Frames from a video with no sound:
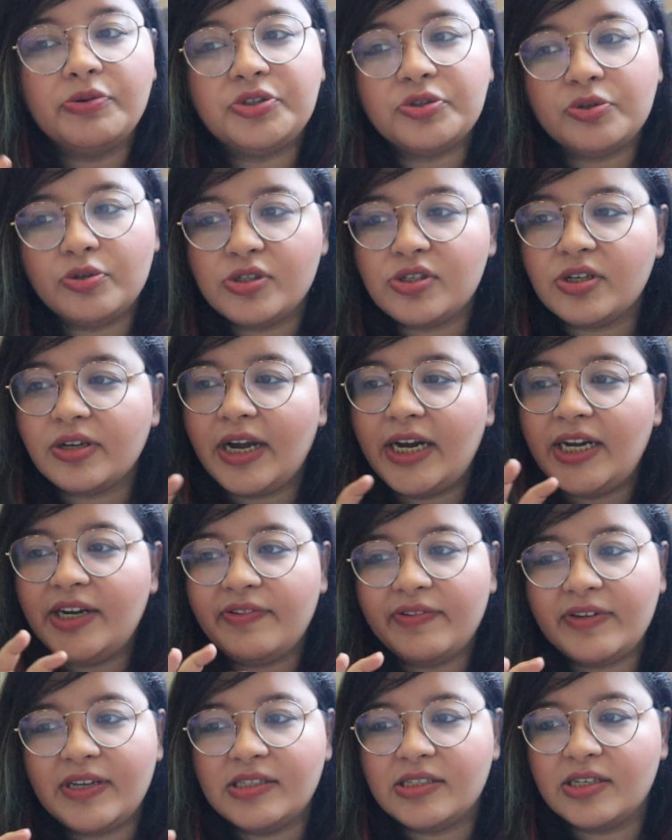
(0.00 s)
which also kind
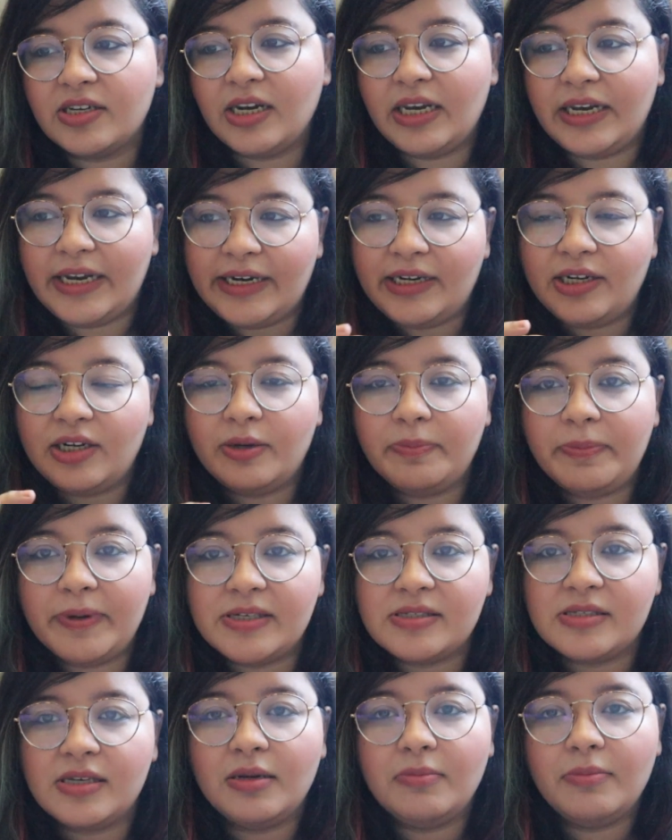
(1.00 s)
of is related to
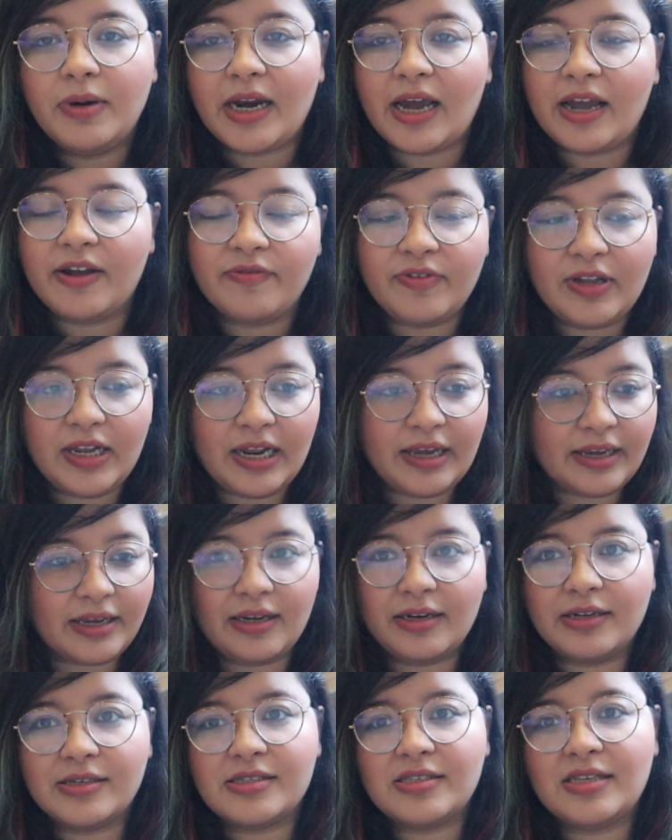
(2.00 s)
pacing, but I feel like
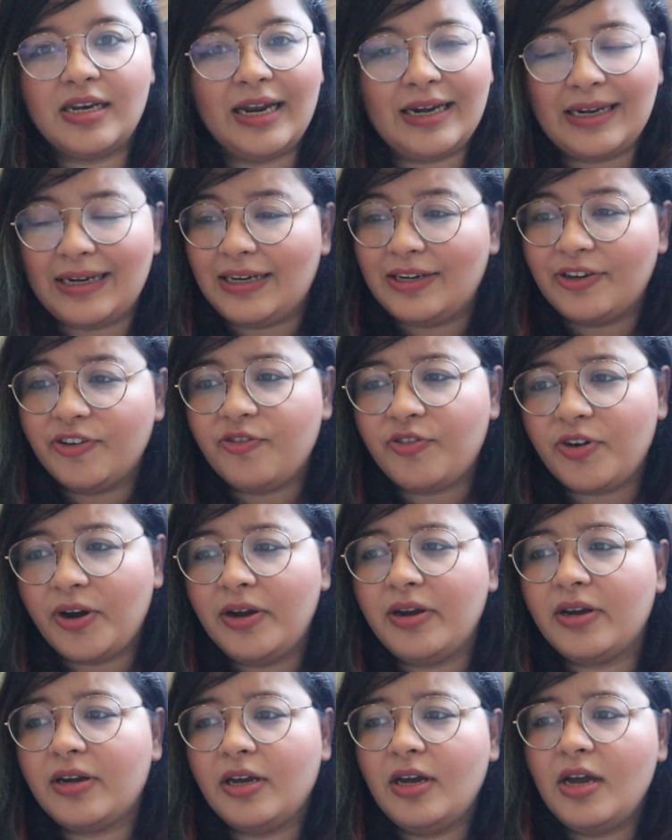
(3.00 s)
it is slightly
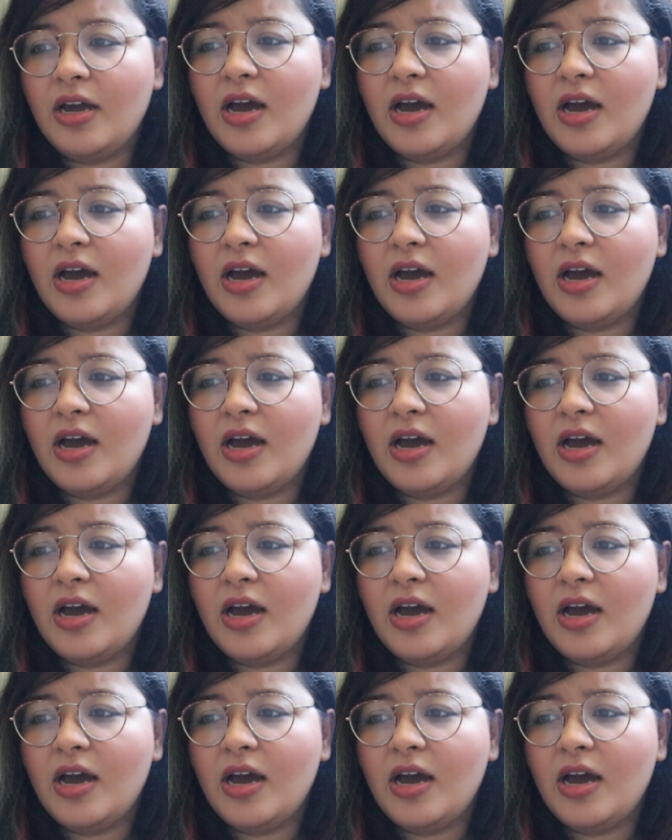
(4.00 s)
different.